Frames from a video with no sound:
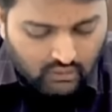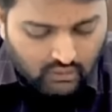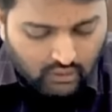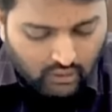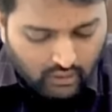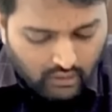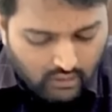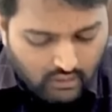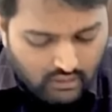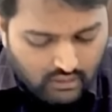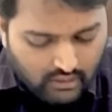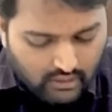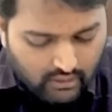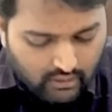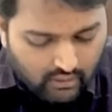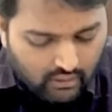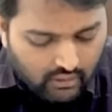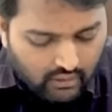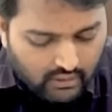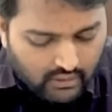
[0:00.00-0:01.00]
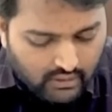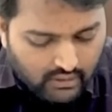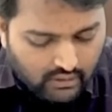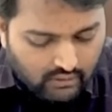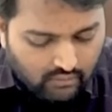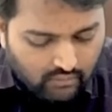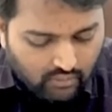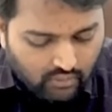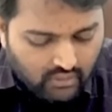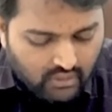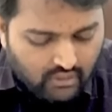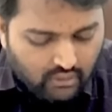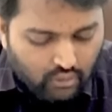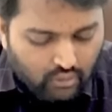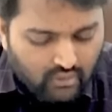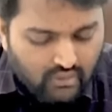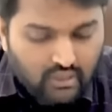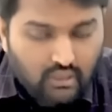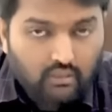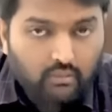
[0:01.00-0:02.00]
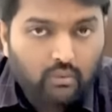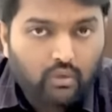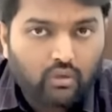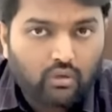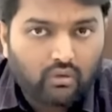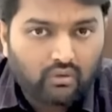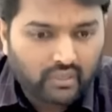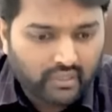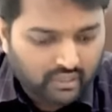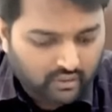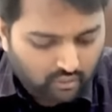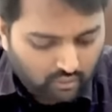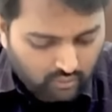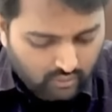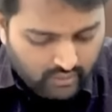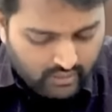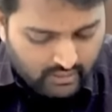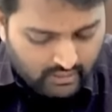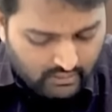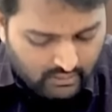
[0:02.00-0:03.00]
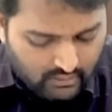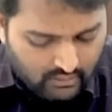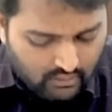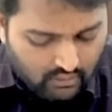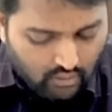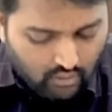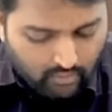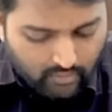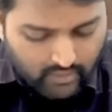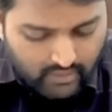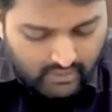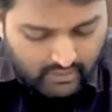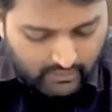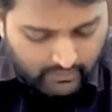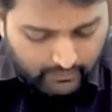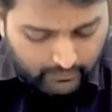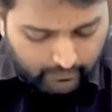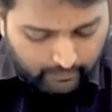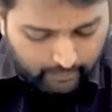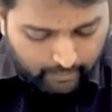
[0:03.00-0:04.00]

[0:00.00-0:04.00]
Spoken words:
Under securitization process, original borrower is known as obligor.